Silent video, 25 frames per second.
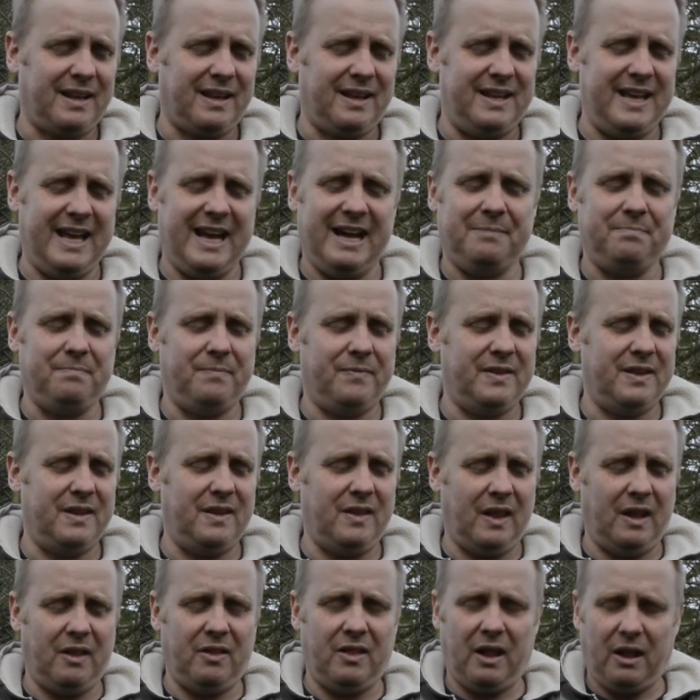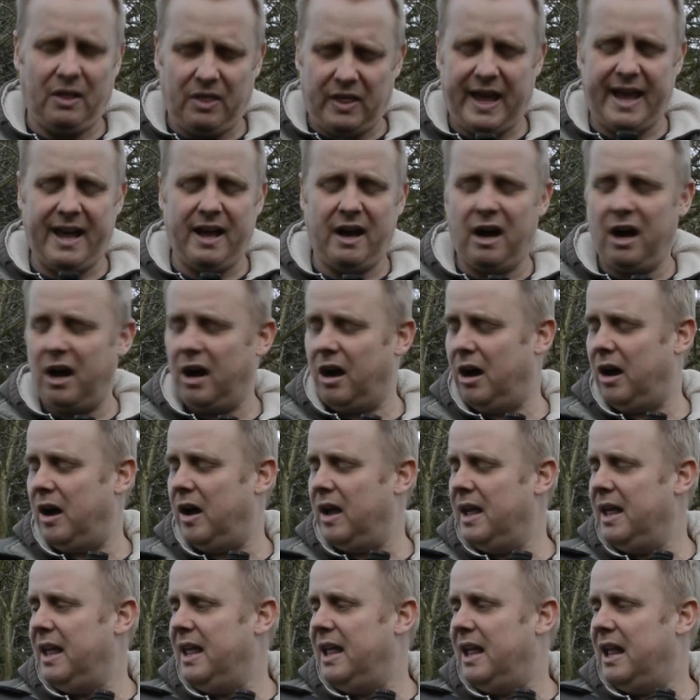Yeah, they are,
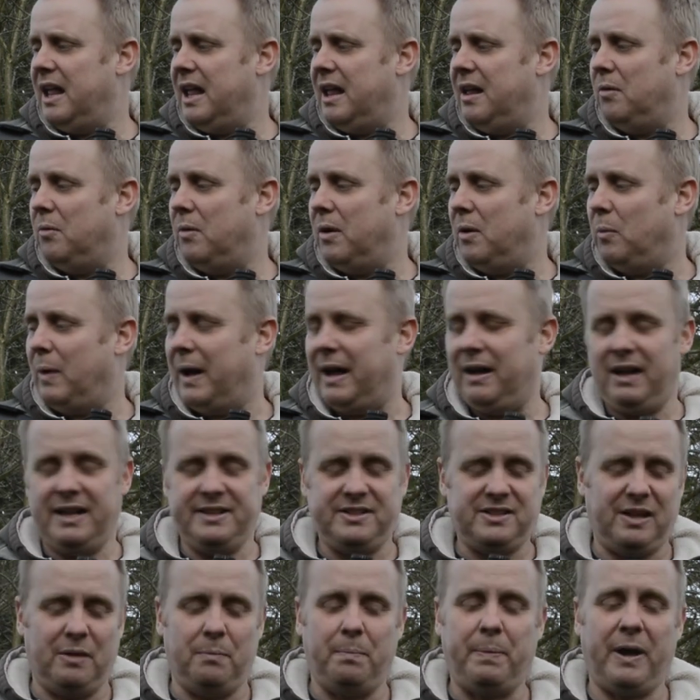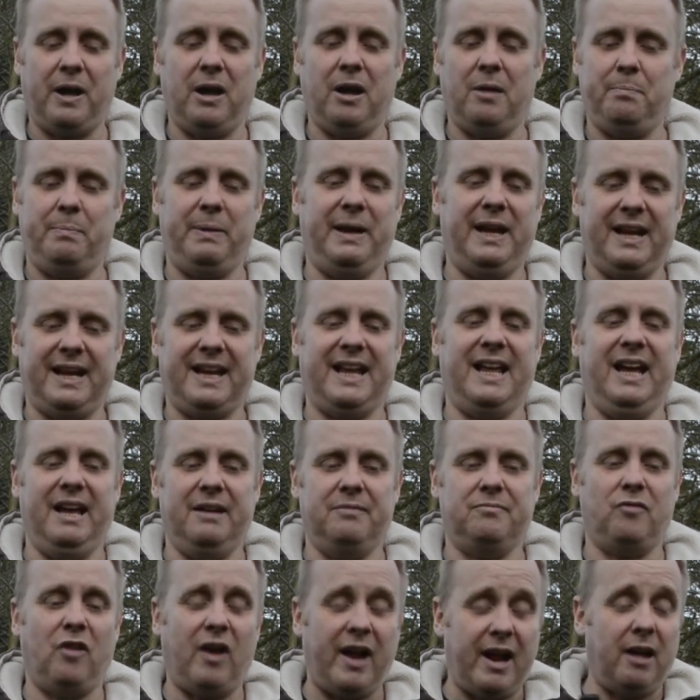well, a superb bit of kit.
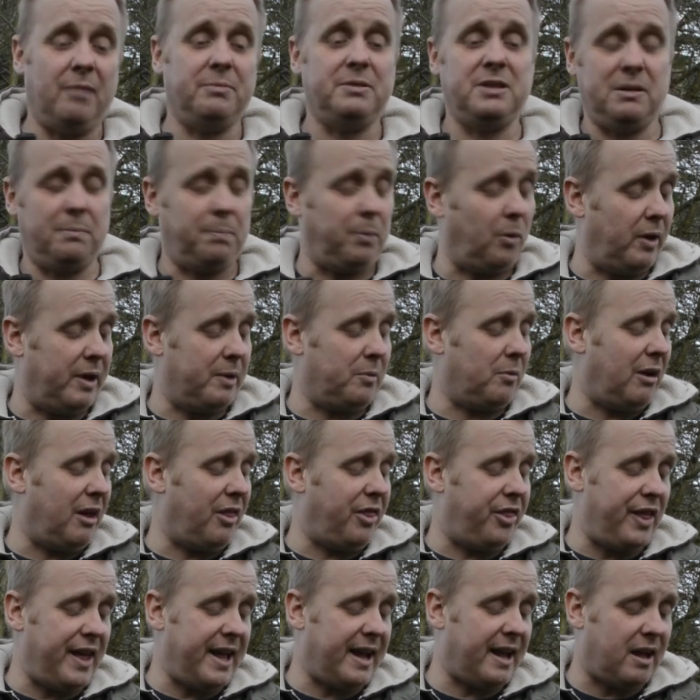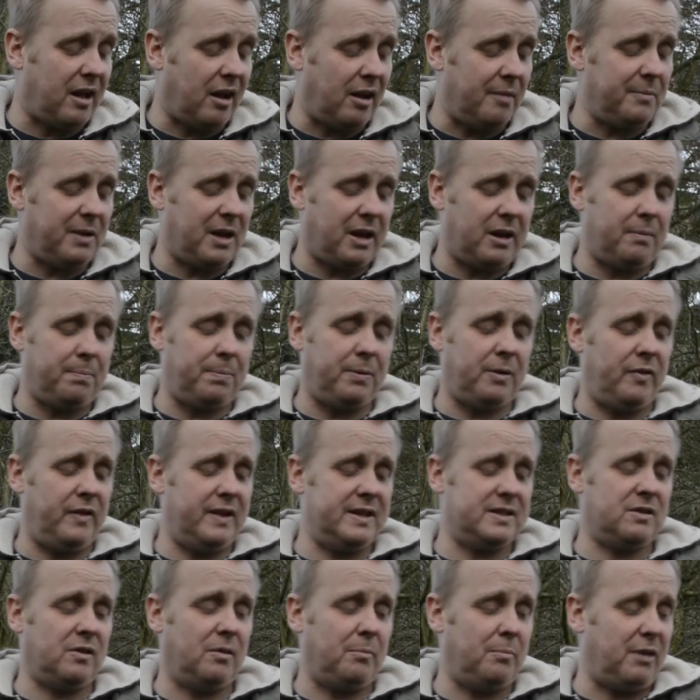Right up to the point where I think I'm going to put
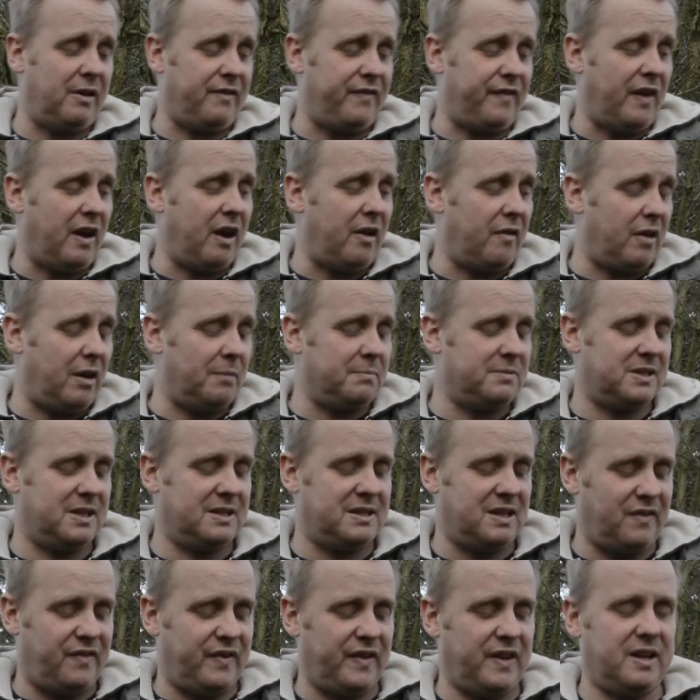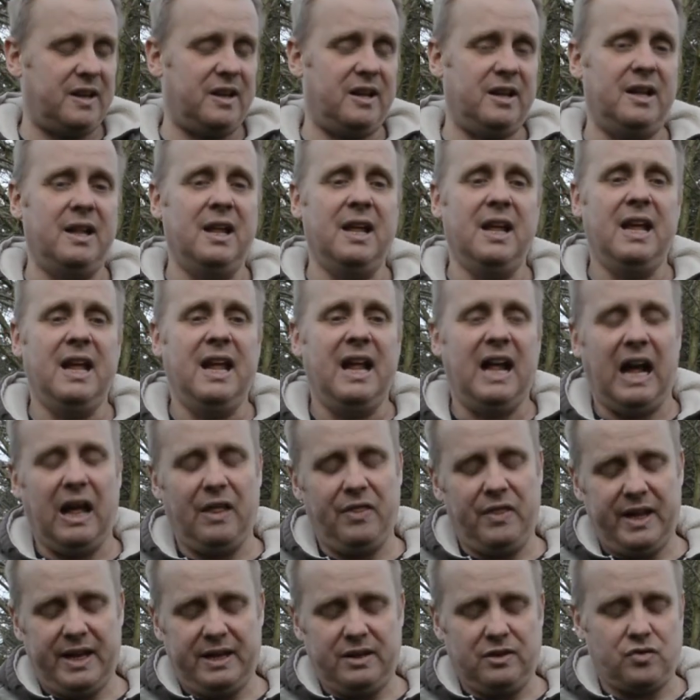this on my firearms certificate
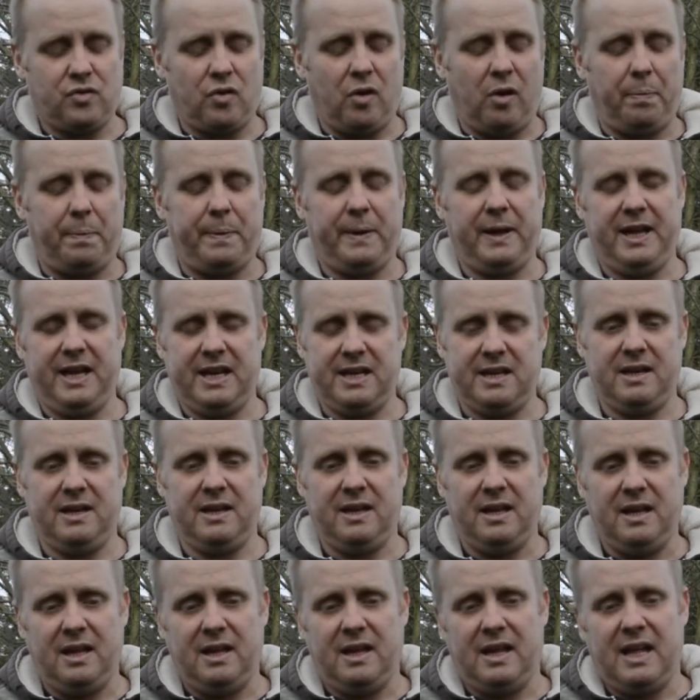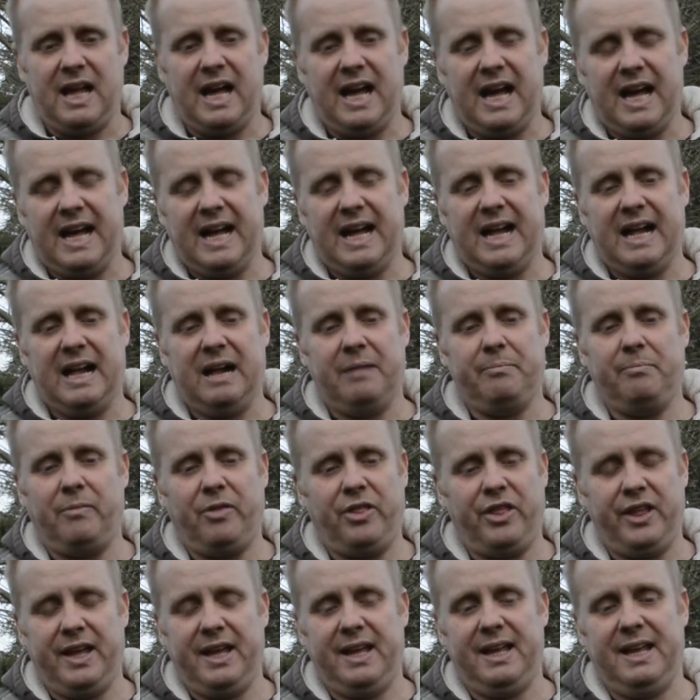and then drop in
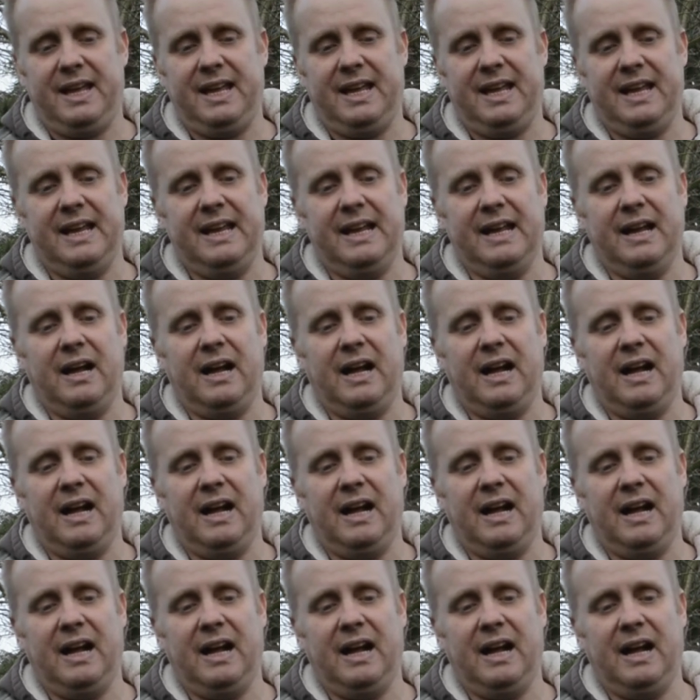the